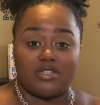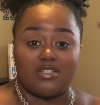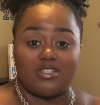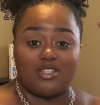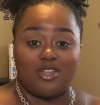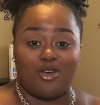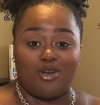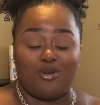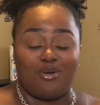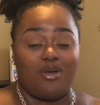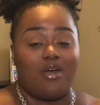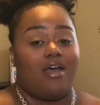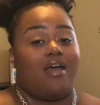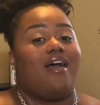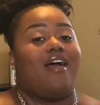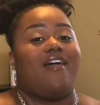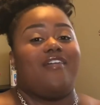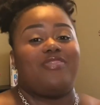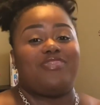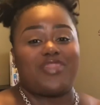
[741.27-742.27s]
So
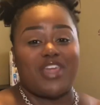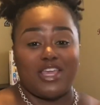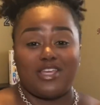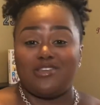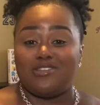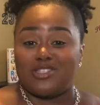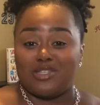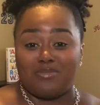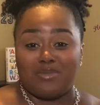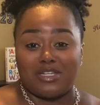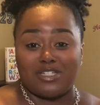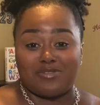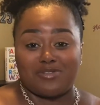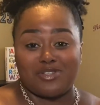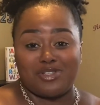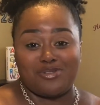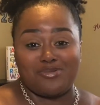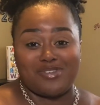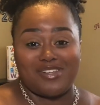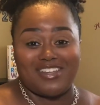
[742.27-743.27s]
thank you so much for
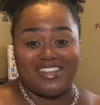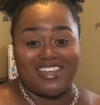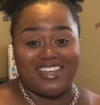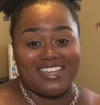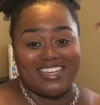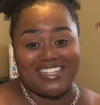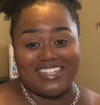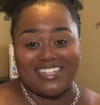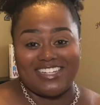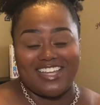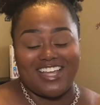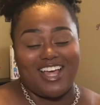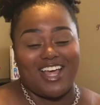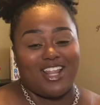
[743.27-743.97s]
tuning in.